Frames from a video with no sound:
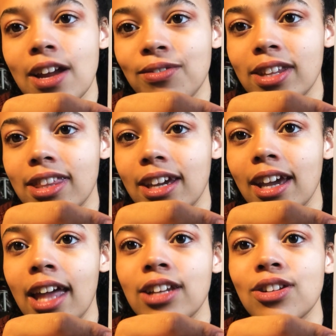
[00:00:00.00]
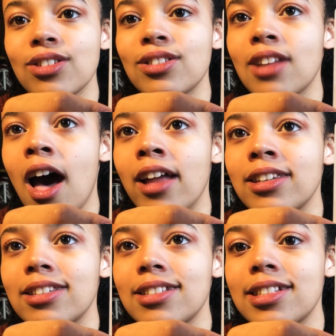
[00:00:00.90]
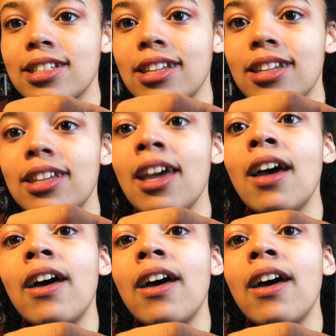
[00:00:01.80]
everything, and it does not see